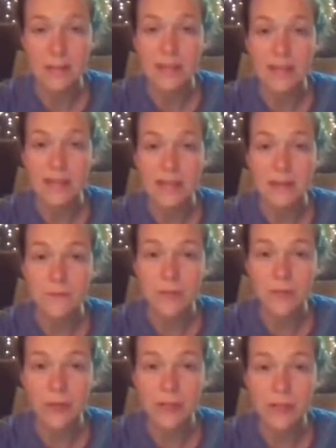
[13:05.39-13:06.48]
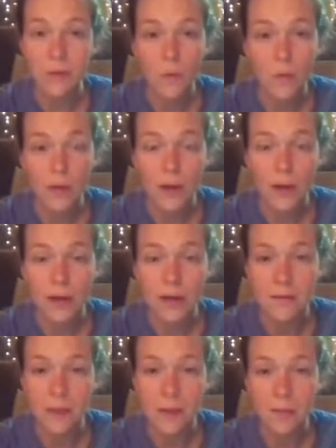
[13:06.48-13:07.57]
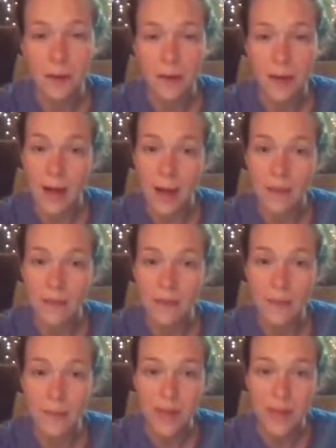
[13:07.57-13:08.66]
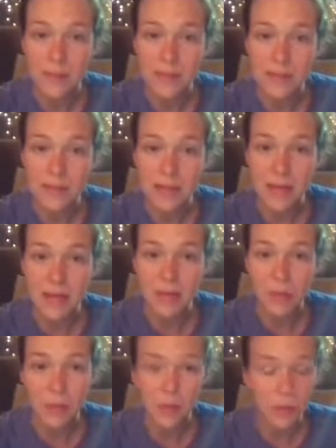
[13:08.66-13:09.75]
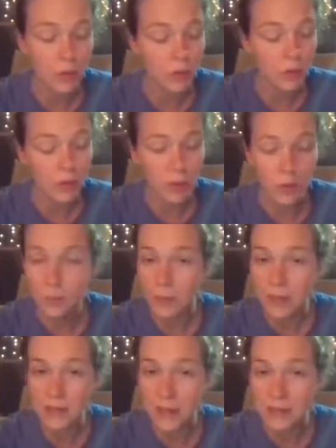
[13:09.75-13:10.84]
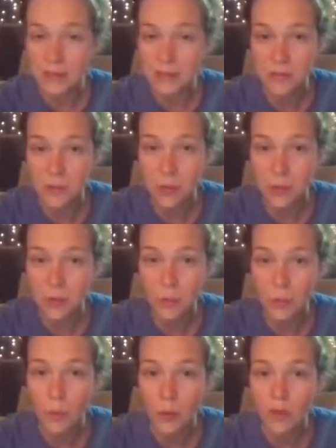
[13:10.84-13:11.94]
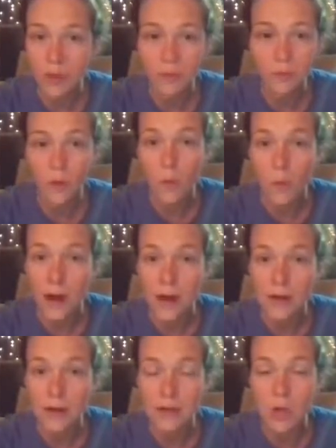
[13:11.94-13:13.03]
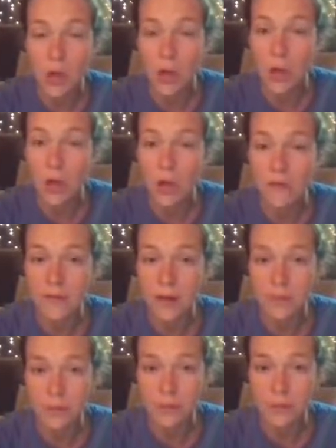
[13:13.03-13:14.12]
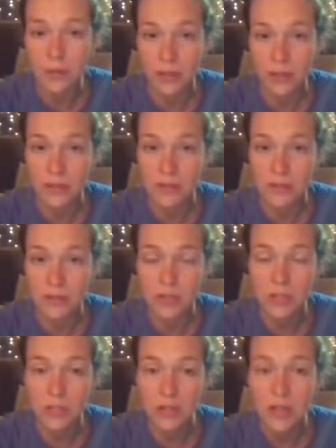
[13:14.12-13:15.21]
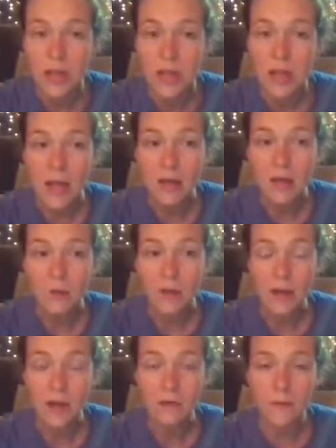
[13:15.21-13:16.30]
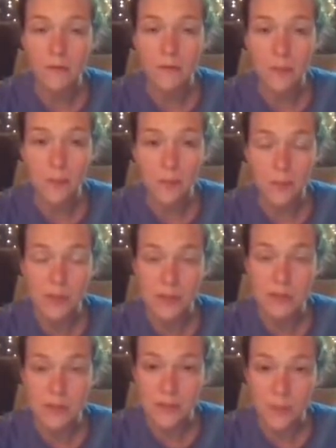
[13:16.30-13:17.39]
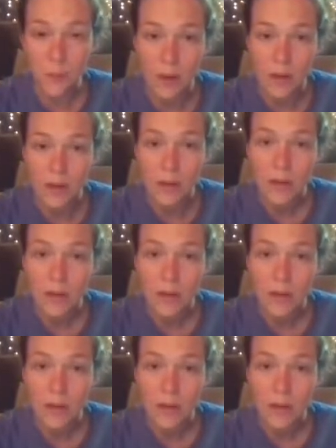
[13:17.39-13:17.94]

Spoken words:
Because if you forget to order and if you run out in the baby stage when your intestines are a newborn and it requires all of that nurturing and attention, and you run out of those supplements, guess what?